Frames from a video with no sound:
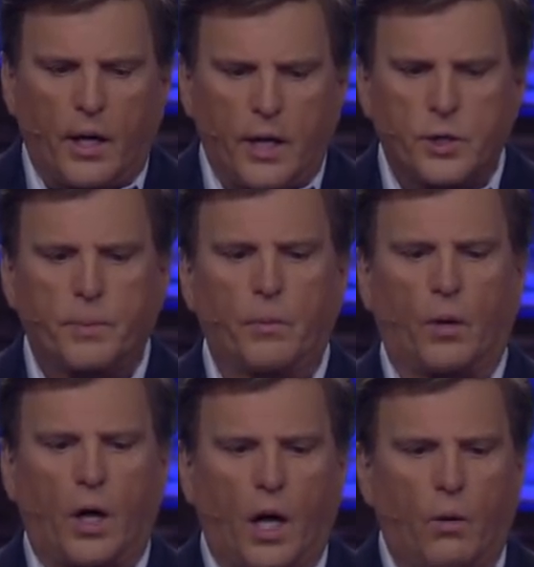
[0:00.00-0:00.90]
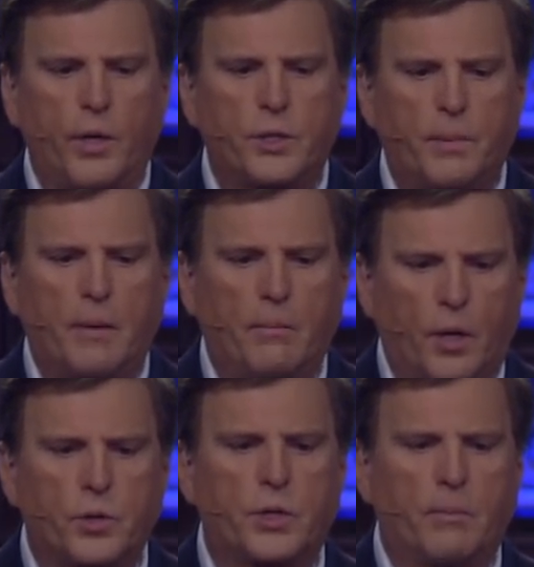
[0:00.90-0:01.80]
husband will always be
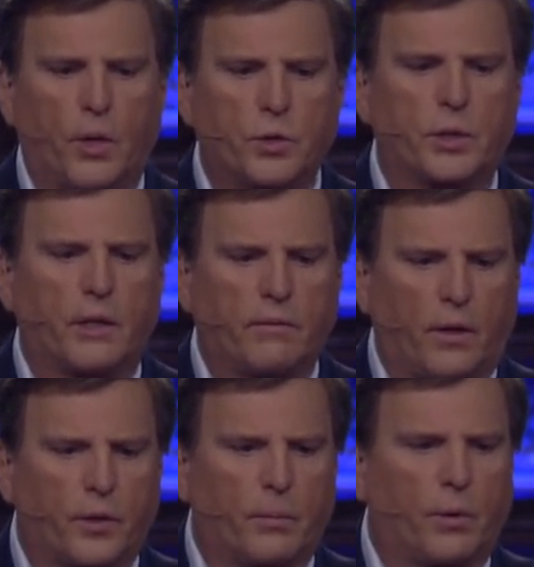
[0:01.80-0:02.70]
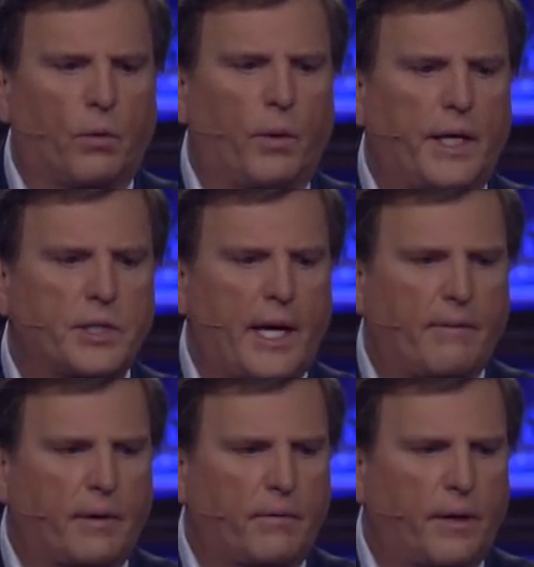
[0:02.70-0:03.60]
most emotionally vulnerable when he's
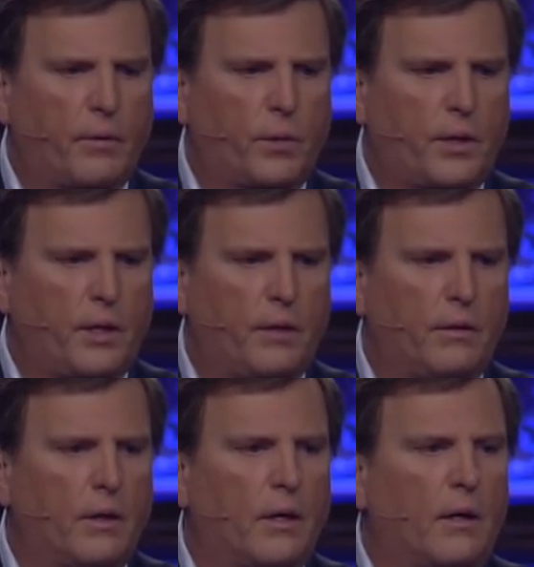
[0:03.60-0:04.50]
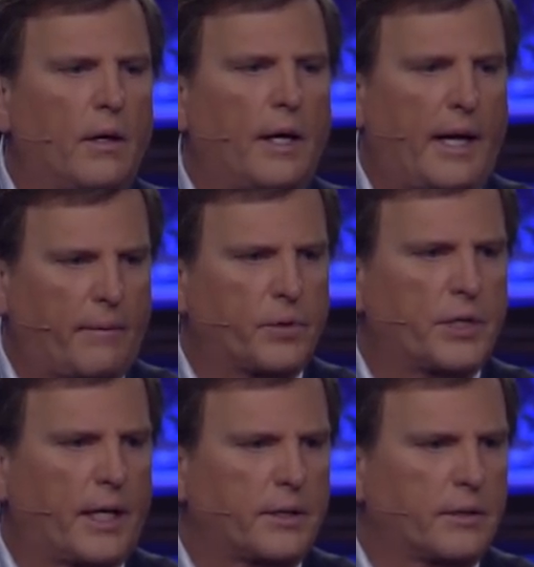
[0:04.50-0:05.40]
having fun with you and after
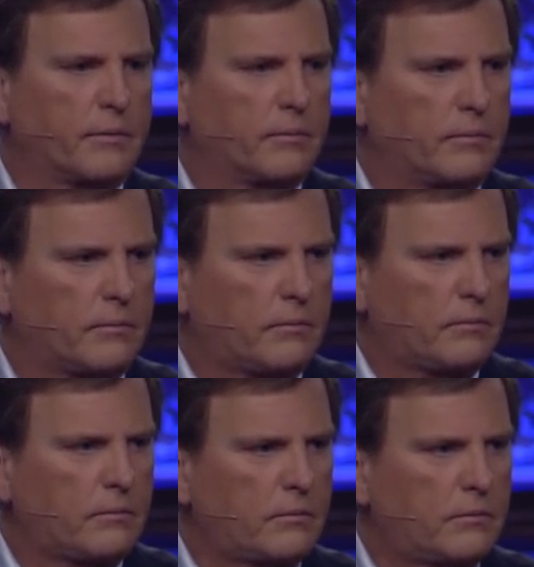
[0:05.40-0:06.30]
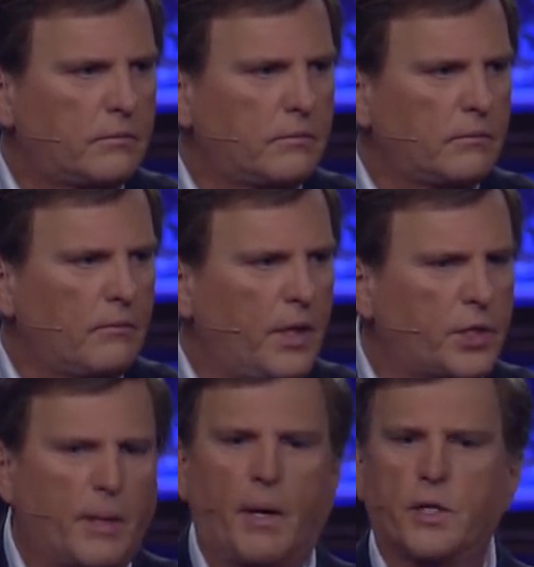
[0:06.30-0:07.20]
sex. You
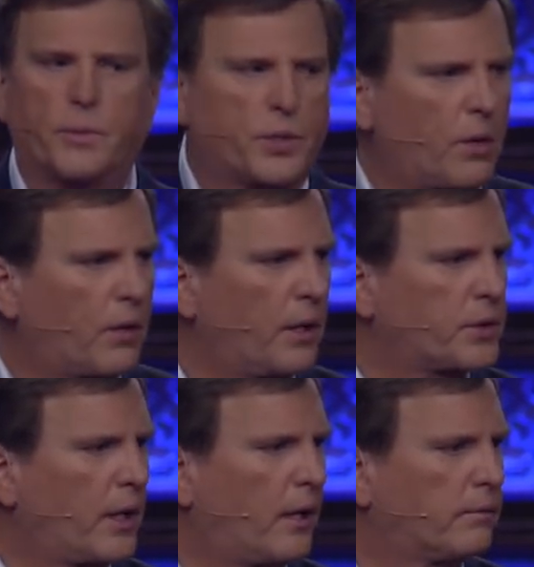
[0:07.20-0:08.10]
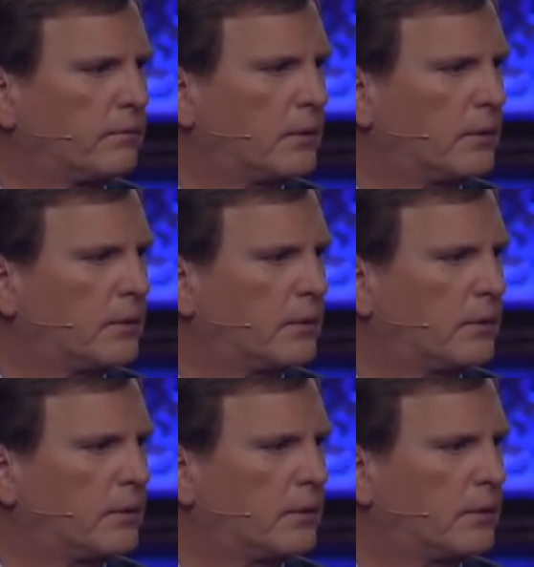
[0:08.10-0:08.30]
say, my husband's so closed off.